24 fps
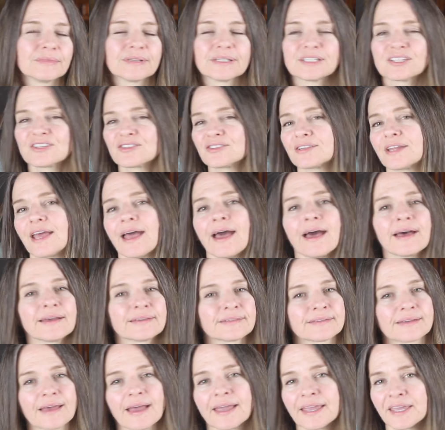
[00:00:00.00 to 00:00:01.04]
just
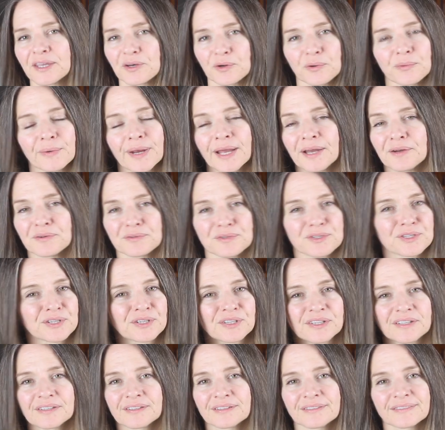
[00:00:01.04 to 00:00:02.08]
as I get around
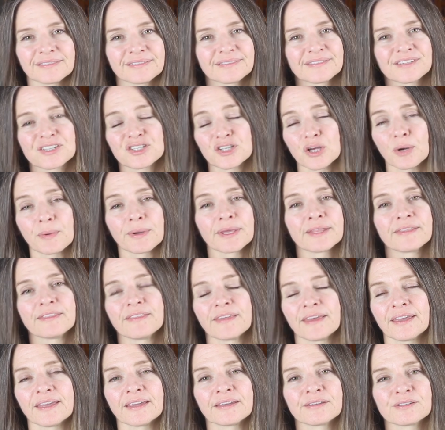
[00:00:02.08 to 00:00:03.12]
to showing
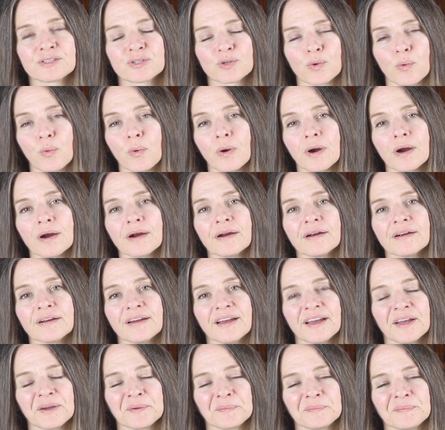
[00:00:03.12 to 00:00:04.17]
things or
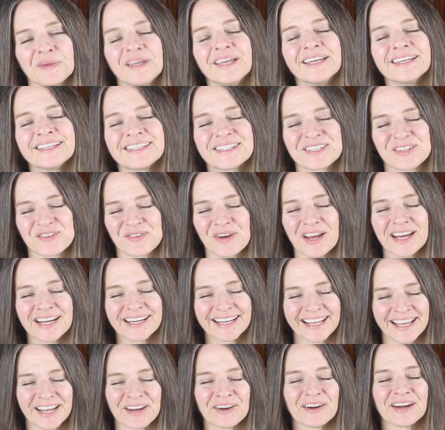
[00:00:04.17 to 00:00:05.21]
um,
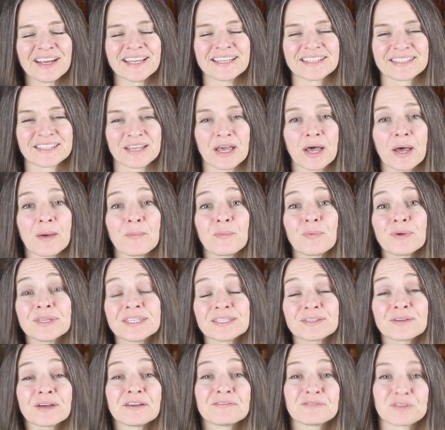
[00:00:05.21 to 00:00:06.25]
straightening areas up, we
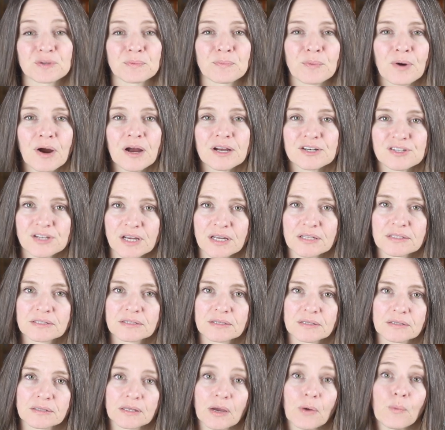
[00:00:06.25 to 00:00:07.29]
still have some
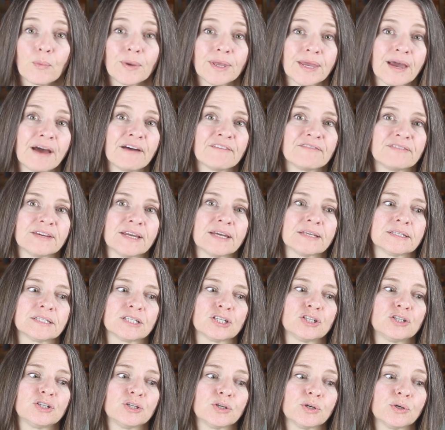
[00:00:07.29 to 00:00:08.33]
projects that we have yet
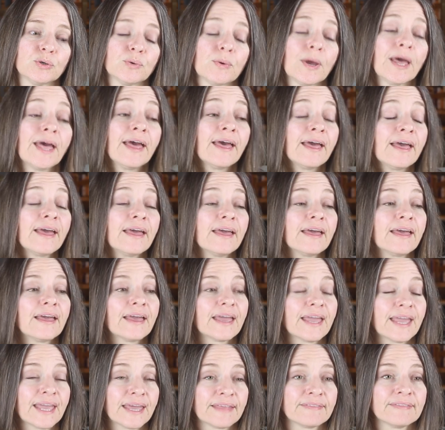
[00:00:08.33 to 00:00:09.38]
to do.
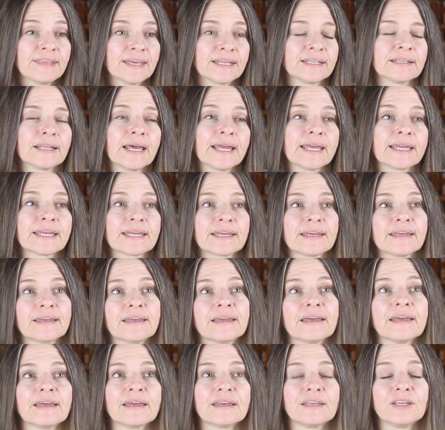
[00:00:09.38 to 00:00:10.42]
And then like
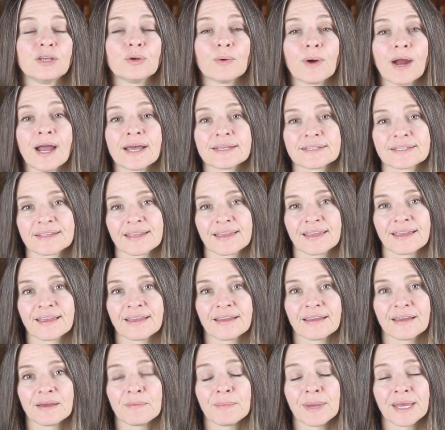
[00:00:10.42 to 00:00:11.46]
you were asking
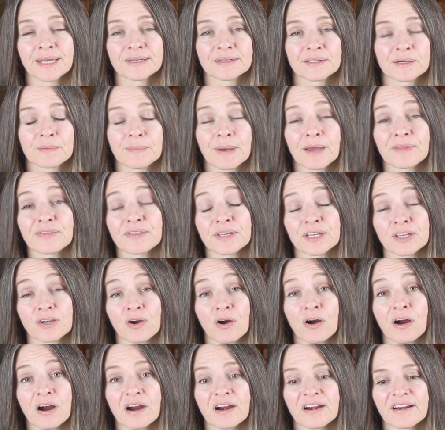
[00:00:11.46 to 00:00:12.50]
Amanda about the
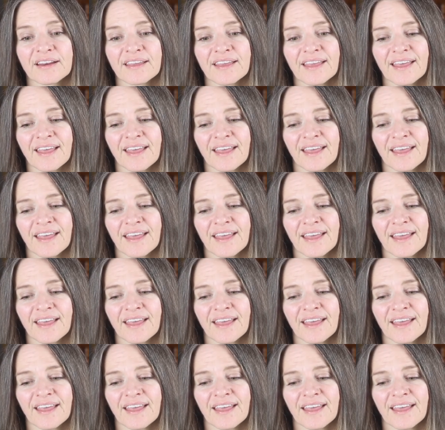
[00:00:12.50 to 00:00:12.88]
yard,